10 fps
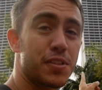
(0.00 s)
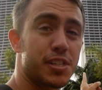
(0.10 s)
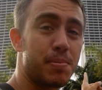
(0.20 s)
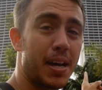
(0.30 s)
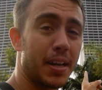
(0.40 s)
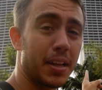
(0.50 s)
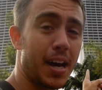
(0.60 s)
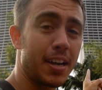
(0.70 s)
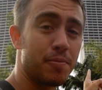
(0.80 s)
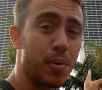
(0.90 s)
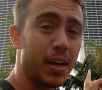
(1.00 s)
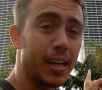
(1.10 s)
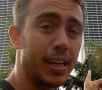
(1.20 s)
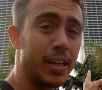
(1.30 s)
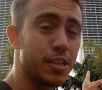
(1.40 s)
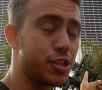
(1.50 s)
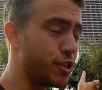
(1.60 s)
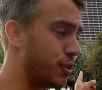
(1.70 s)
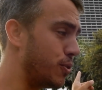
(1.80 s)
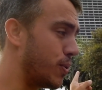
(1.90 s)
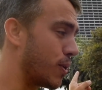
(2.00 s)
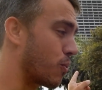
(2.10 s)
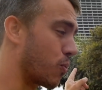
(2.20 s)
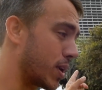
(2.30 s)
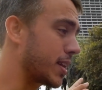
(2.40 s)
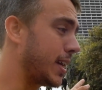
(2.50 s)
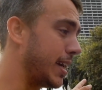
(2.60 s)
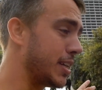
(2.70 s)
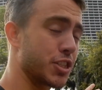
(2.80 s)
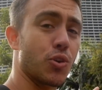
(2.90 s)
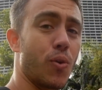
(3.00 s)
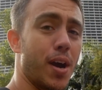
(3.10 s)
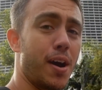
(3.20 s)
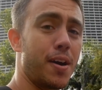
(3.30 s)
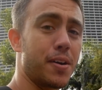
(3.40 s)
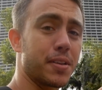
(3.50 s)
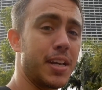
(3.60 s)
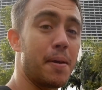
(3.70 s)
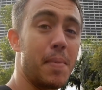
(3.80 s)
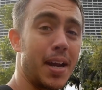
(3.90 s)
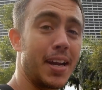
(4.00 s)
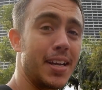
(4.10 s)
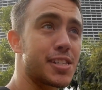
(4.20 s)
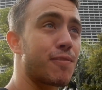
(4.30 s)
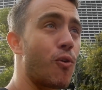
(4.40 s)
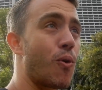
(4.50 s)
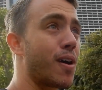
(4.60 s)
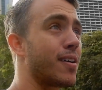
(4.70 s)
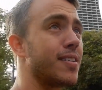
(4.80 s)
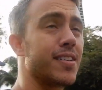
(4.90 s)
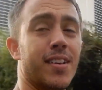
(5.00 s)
have to spend a lot of money to really enjoy all the amenities for.